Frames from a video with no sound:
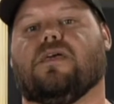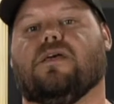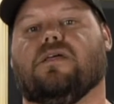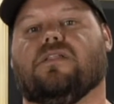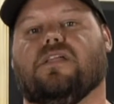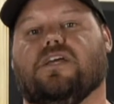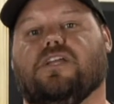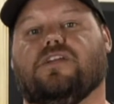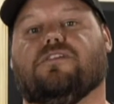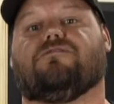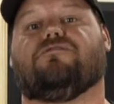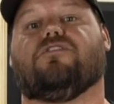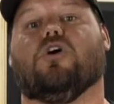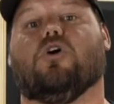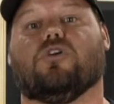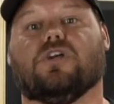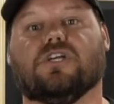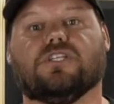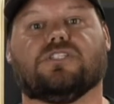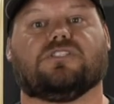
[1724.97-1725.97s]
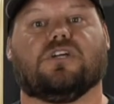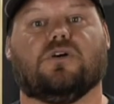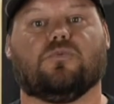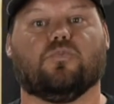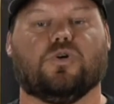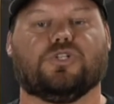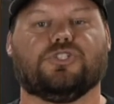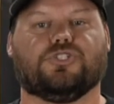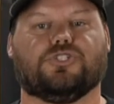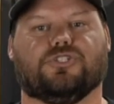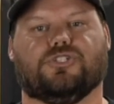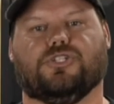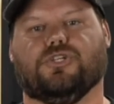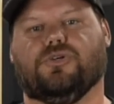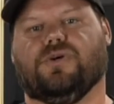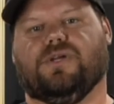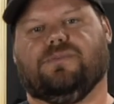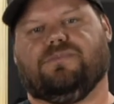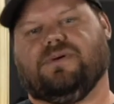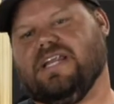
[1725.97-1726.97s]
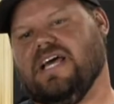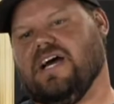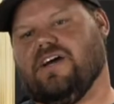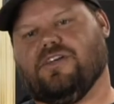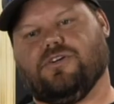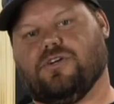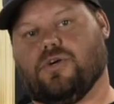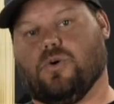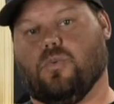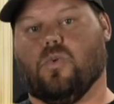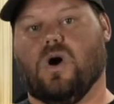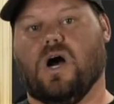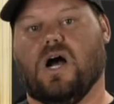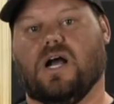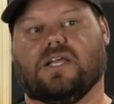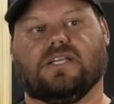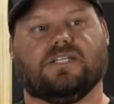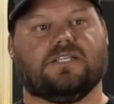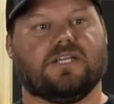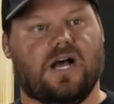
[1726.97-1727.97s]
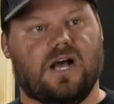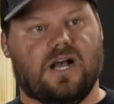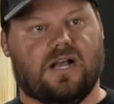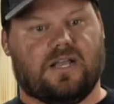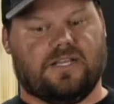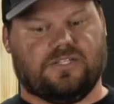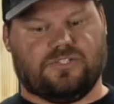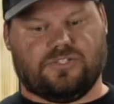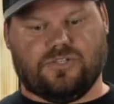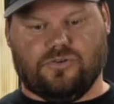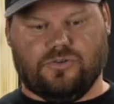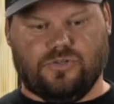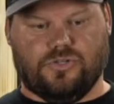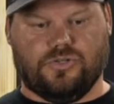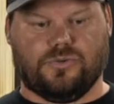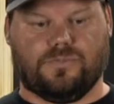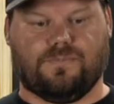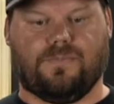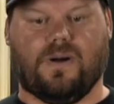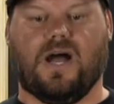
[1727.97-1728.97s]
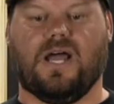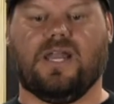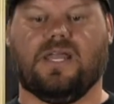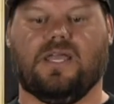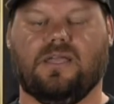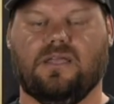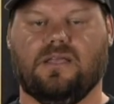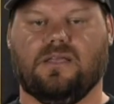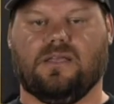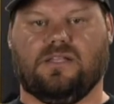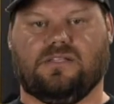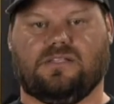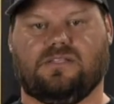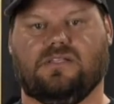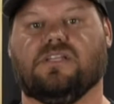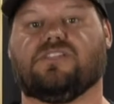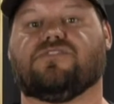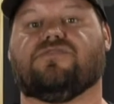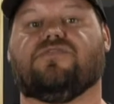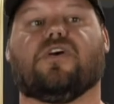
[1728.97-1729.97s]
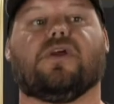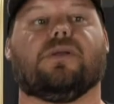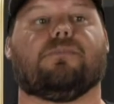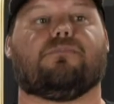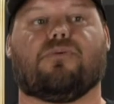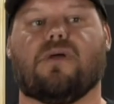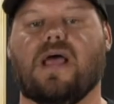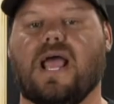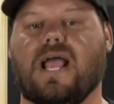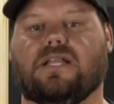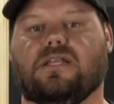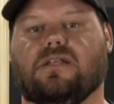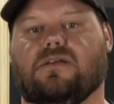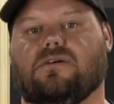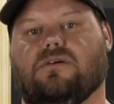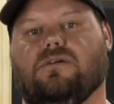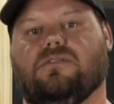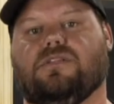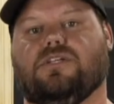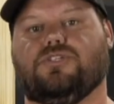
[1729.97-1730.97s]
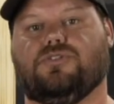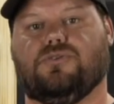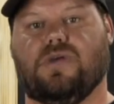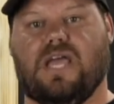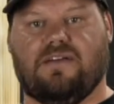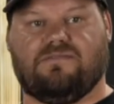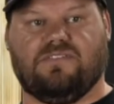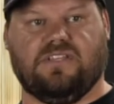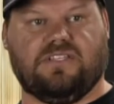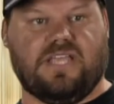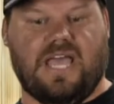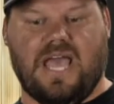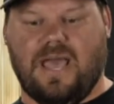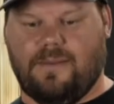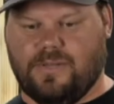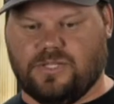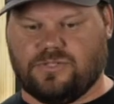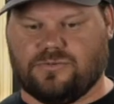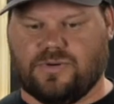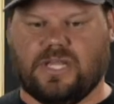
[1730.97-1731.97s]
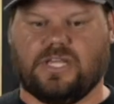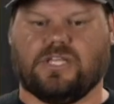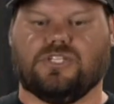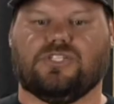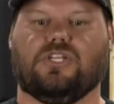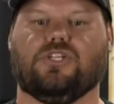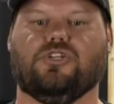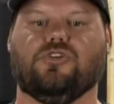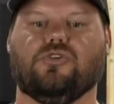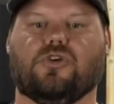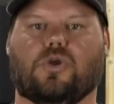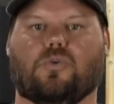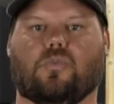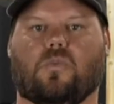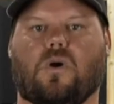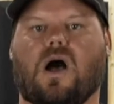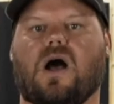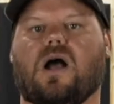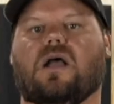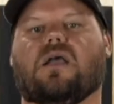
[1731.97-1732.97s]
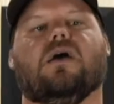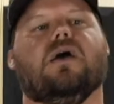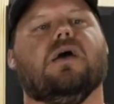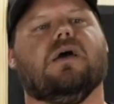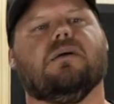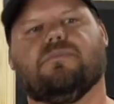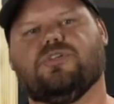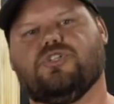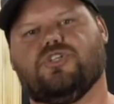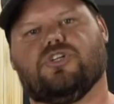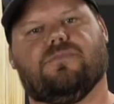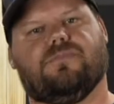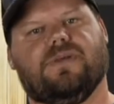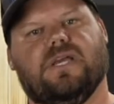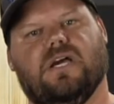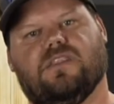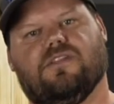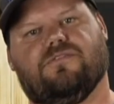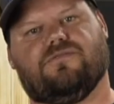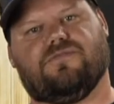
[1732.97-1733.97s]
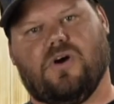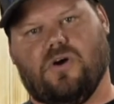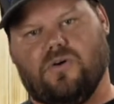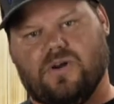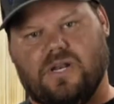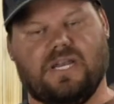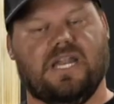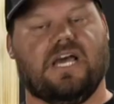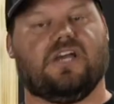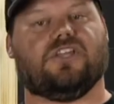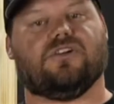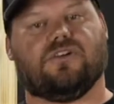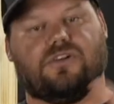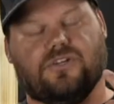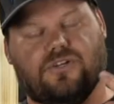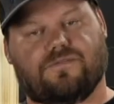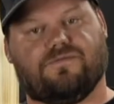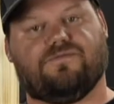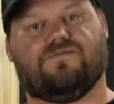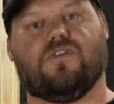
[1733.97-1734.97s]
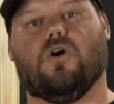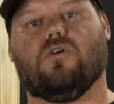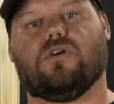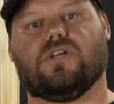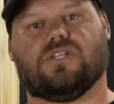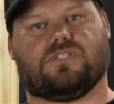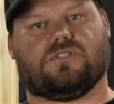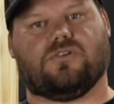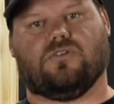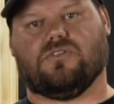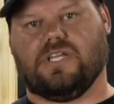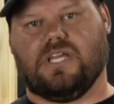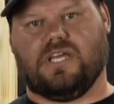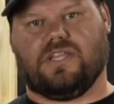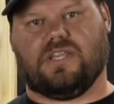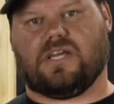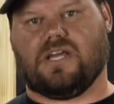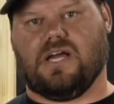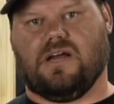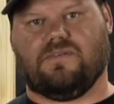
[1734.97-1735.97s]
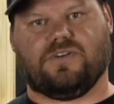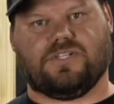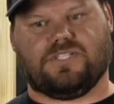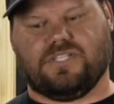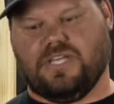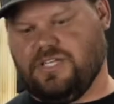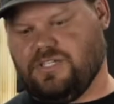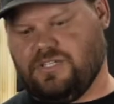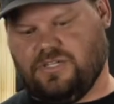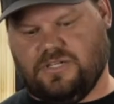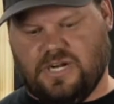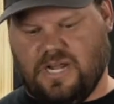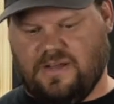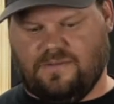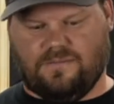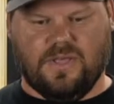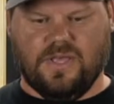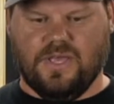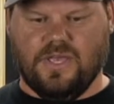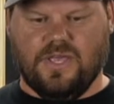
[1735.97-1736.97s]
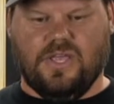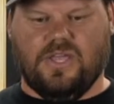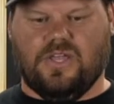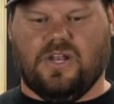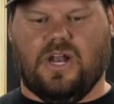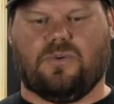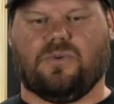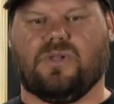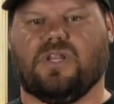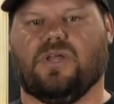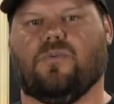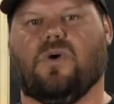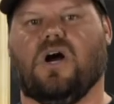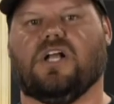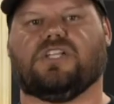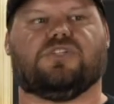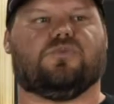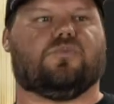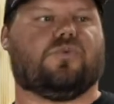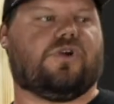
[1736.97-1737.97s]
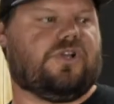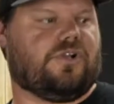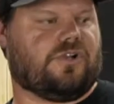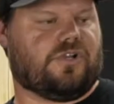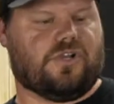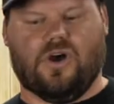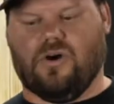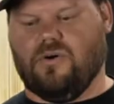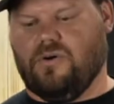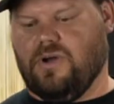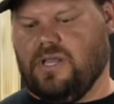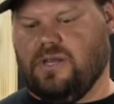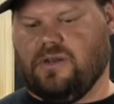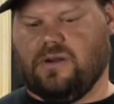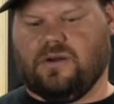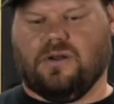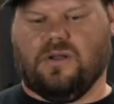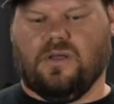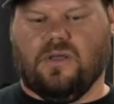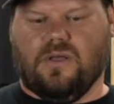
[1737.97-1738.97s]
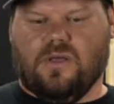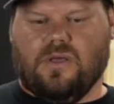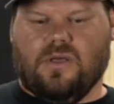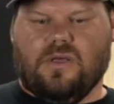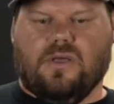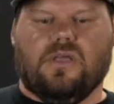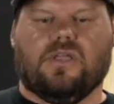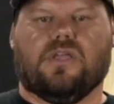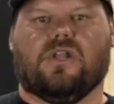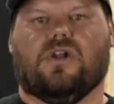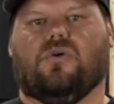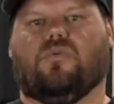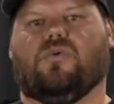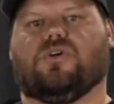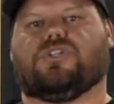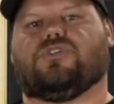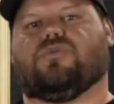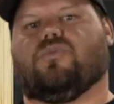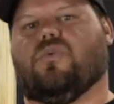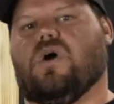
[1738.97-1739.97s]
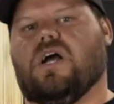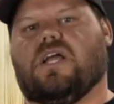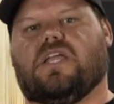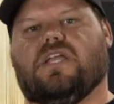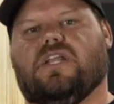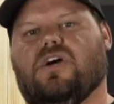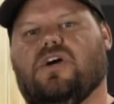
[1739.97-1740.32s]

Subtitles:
like you're focused on what you're doing, but now you can walk and talk. And so your body, it's very practical that you have these habits, right? Because then you can walk, but you could be on the phone and now you're focused only on the conversation. You're not really watching where you're going or, what you're walking